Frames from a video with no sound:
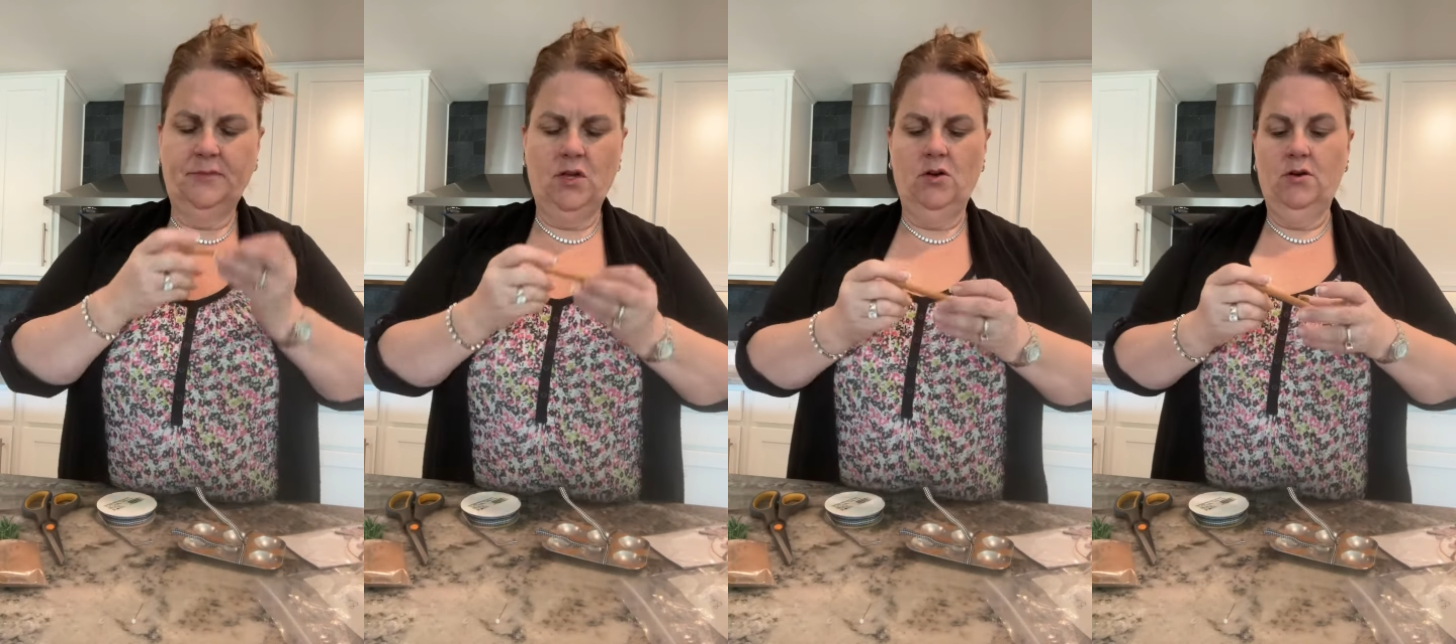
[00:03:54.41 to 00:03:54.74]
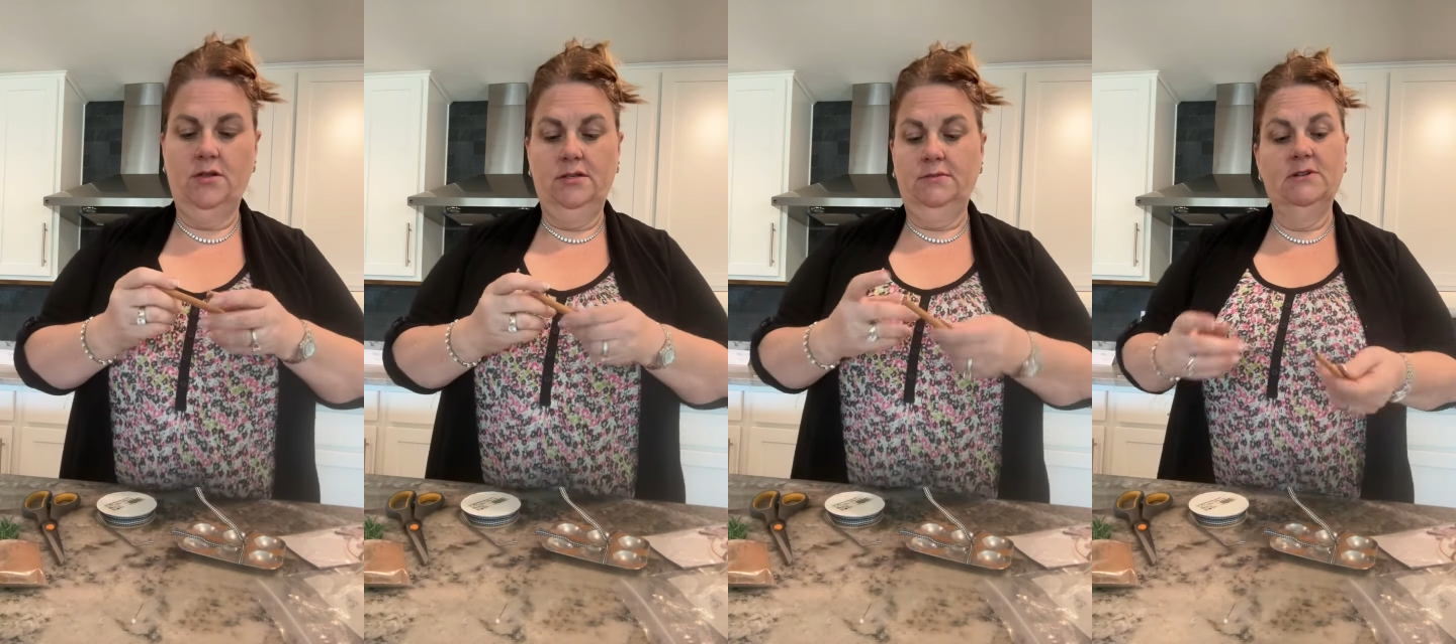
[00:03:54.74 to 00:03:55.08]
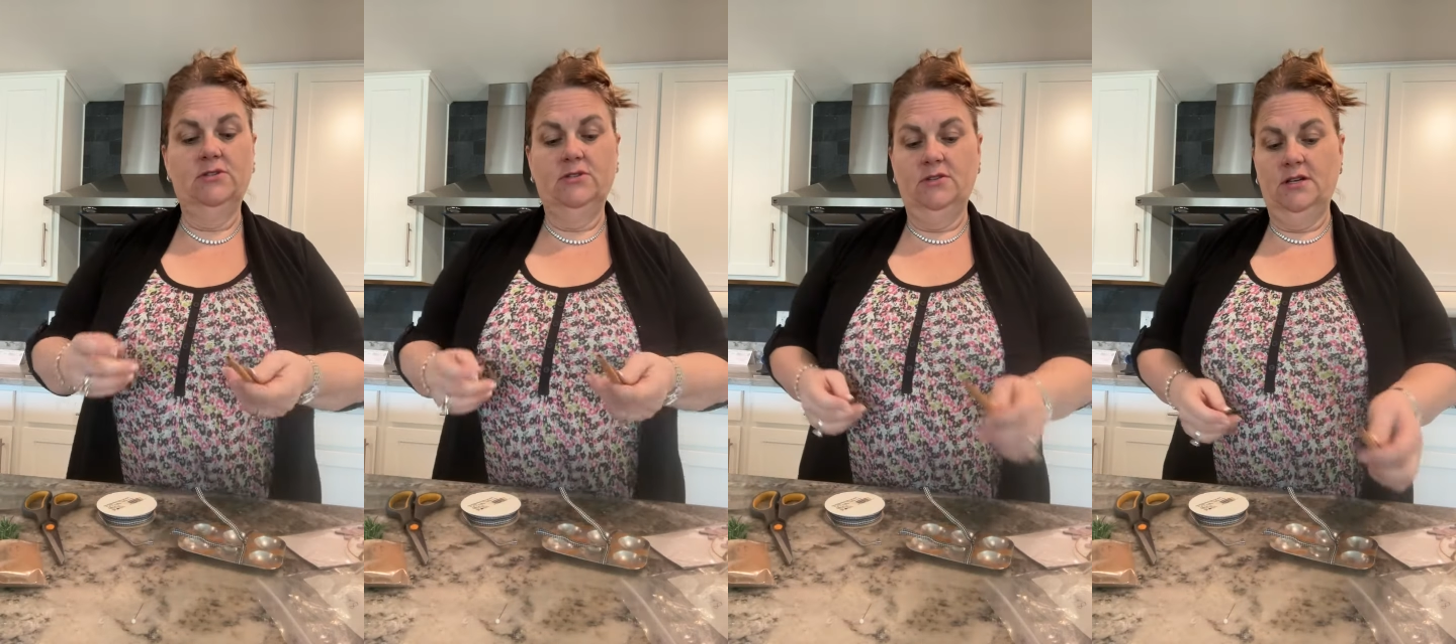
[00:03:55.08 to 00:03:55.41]
Oh, they smell
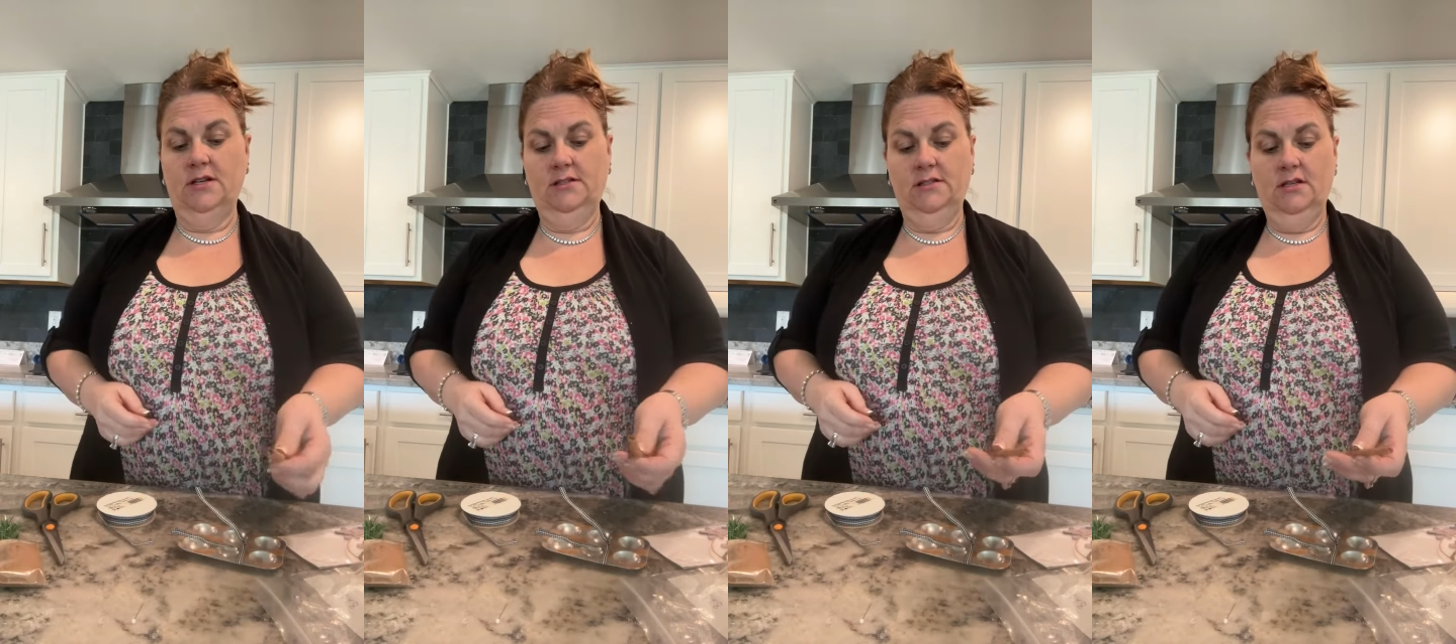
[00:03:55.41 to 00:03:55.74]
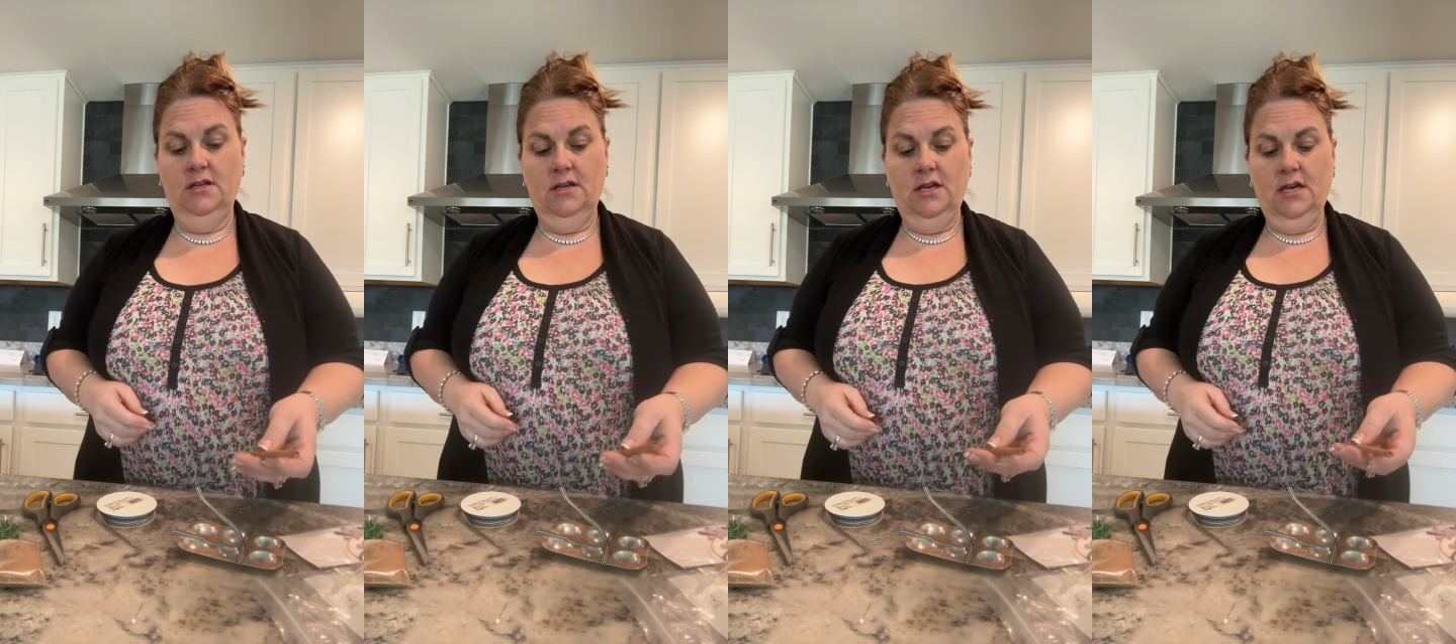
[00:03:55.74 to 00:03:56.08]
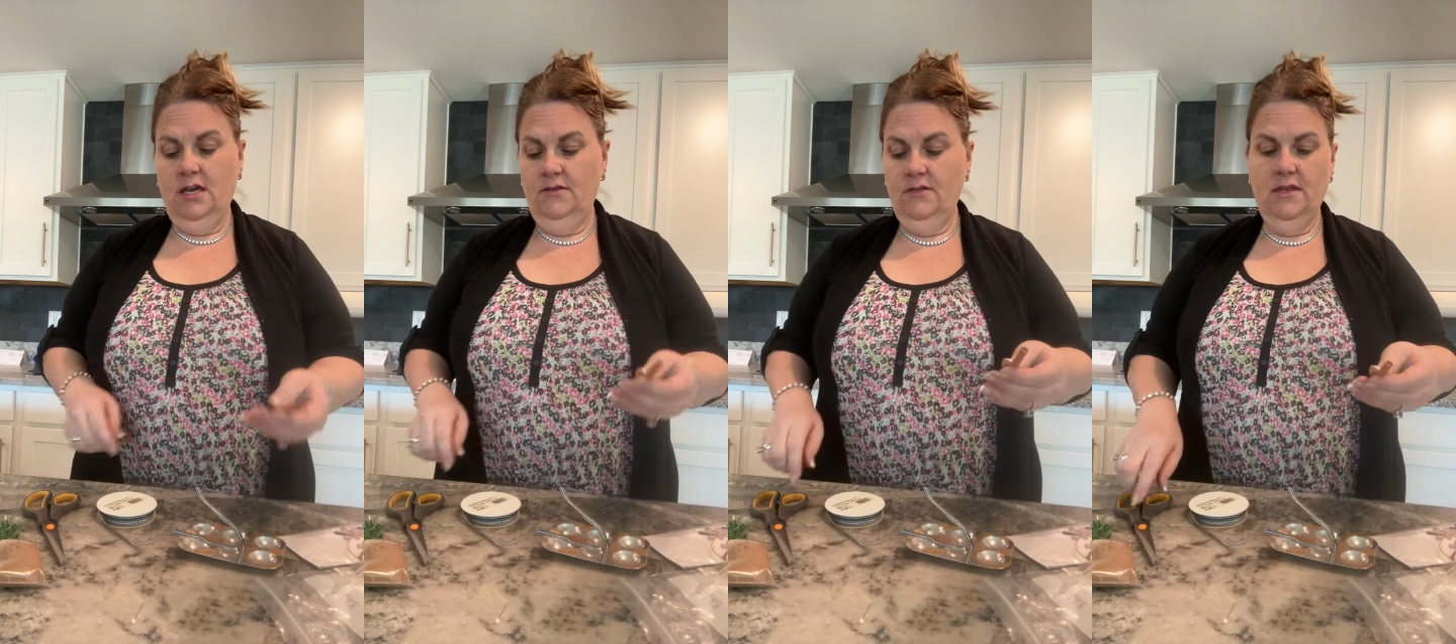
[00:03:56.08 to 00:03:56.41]
so nice.
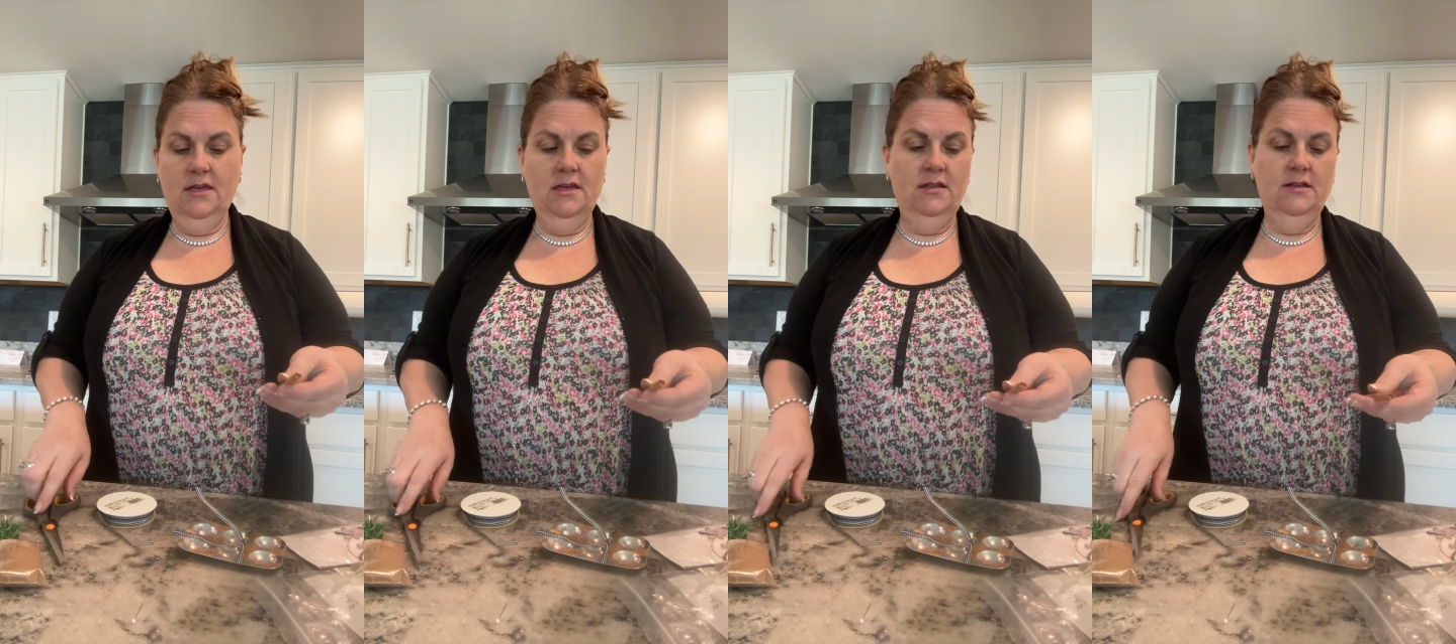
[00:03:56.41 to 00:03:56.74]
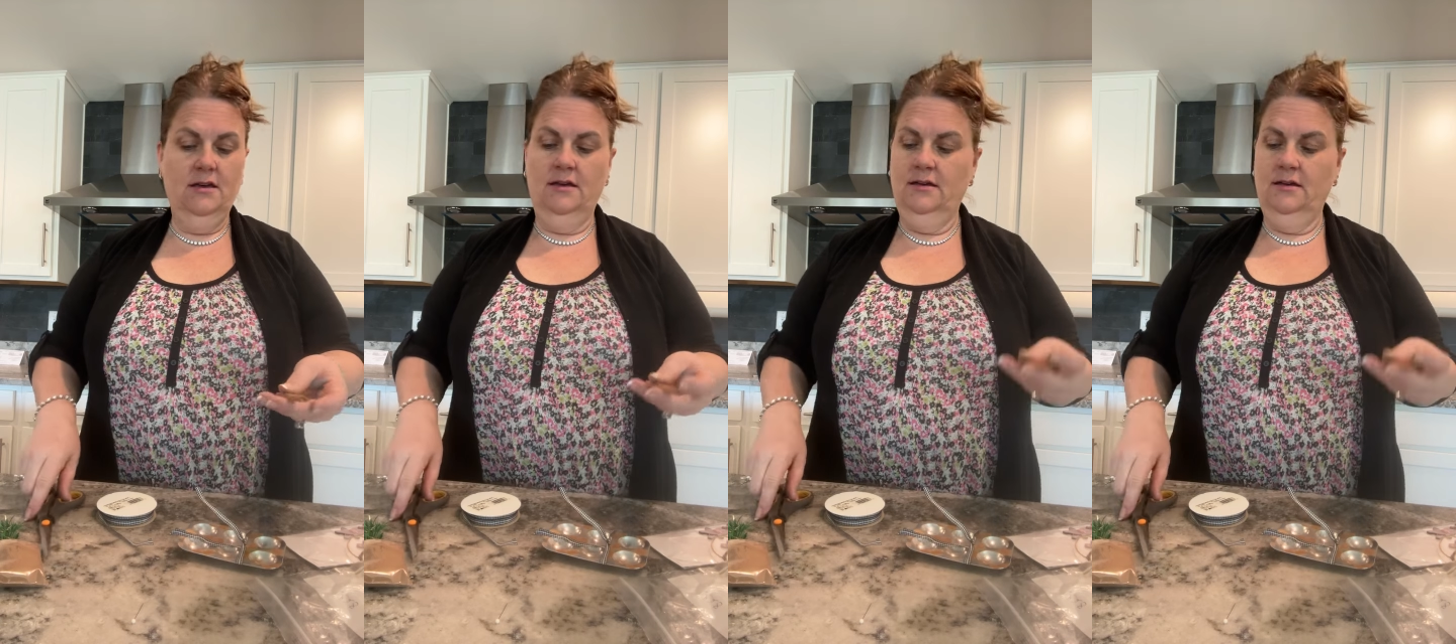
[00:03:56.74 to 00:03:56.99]
And then,